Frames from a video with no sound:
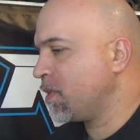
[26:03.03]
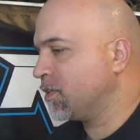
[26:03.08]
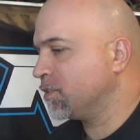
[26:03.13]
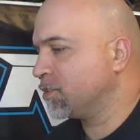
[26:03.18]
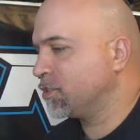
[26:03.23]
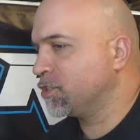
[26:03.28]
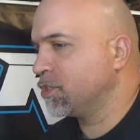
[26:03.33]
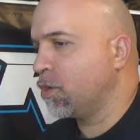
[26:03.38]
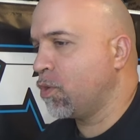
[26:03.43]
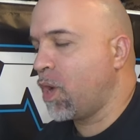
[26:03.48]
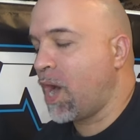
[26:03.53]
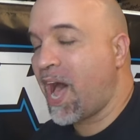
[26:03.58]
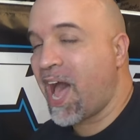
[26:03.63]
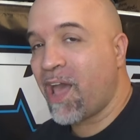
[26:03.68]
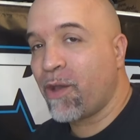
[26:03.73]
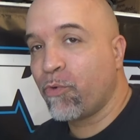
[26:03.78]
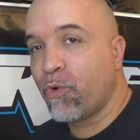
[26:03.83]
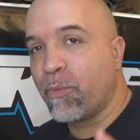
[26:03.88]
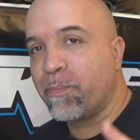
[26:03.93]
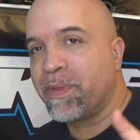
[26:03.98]
So
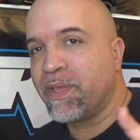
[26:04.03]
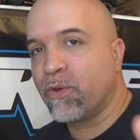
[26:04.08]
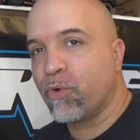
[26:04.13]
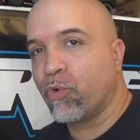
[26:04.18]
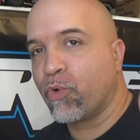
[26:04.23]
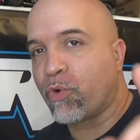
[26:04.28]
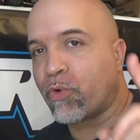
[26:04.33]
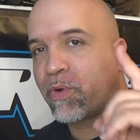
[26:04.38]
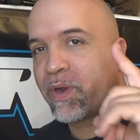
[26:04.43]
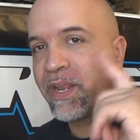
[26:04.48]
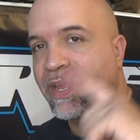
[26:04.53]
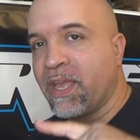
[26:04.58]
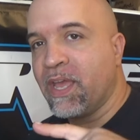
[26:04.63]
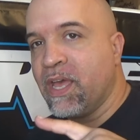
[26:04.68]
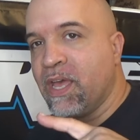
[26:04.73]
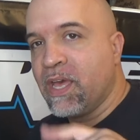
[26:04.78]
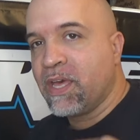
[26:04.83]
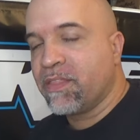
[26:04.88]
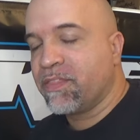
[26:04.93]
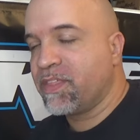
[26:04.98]
I will be ordering
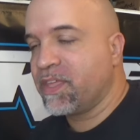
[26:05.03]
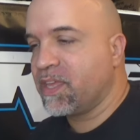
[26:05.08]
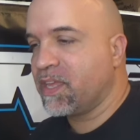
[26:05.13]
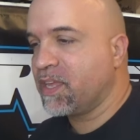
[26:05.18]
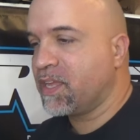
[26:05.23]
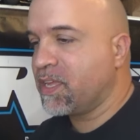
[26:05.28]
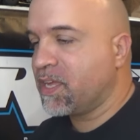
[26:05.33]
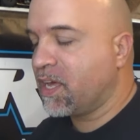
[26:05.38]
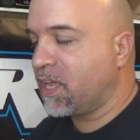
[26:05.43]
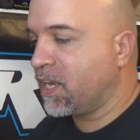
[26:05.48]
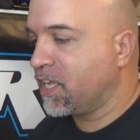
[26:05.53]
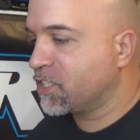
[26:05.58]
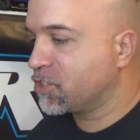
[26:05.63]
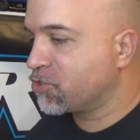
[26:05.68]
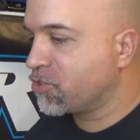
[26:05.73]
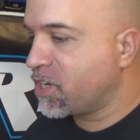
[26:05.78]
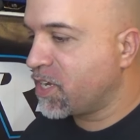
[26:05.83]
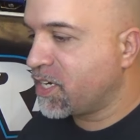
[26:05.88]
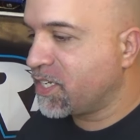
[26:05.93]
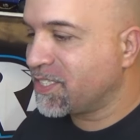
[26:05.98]
the
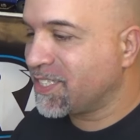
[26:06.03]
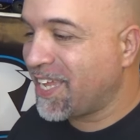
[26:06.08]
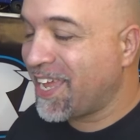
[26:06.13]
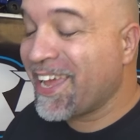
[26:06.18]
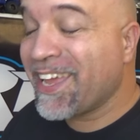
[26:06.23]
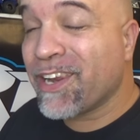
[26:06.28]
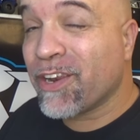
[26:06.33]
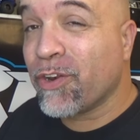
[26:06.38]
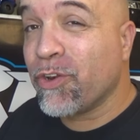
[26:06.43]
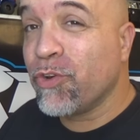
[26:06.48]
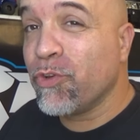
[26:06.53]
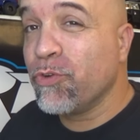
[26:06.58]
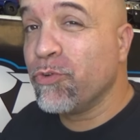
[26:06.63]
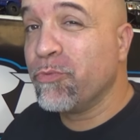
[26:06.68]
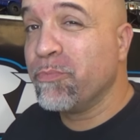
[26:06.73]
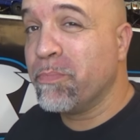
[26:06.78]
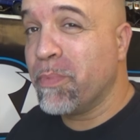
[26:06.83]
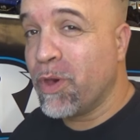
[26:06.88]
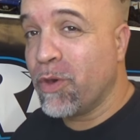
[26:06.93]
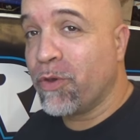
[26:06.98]
electronics and a
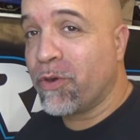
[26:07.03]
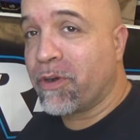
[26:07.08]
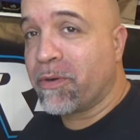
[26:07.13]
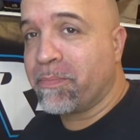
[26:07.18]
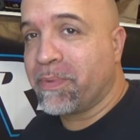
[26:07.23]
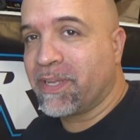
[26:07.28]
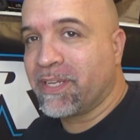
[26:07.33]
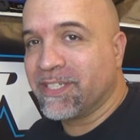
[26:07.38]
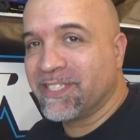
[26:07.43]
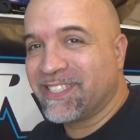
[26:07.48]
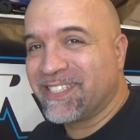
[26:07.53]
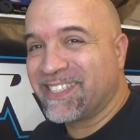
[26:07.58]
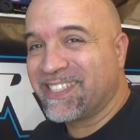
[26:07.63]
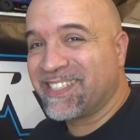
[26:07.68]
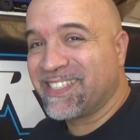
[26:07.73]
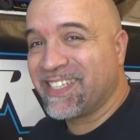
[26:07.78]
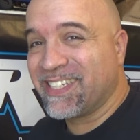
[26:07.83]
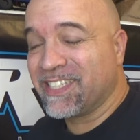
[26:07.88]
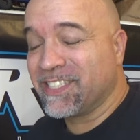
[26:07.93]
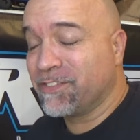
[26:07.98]
new motor because
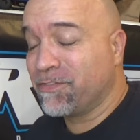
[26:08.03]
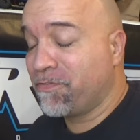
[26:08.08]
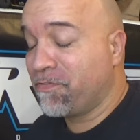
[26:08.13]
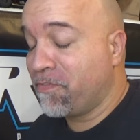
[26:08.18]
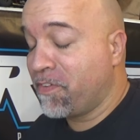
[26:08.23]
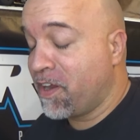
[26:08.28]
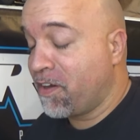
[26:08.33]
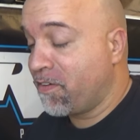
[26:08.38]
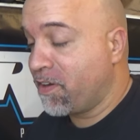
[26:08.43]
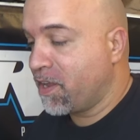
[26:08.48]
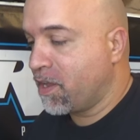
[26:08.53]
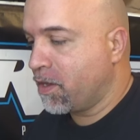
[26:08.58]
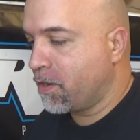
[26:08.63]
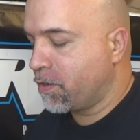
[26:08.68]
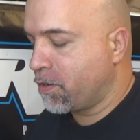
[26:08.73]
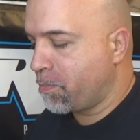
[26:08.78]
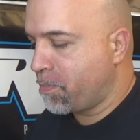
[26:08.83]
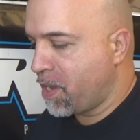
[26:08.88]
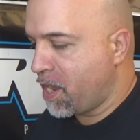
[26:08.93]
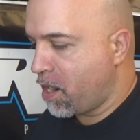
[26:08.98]
this thing is very
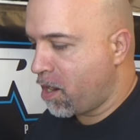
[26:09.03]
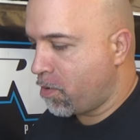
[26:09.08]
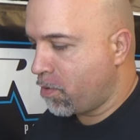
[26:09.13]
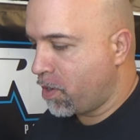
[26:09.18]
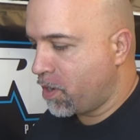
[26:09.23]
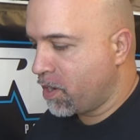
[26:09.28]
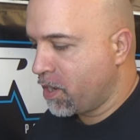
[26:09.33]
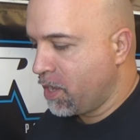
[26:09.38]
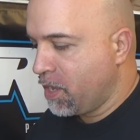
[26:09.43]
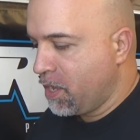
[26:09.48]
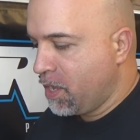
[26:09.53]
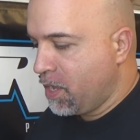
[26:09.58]
underpowered.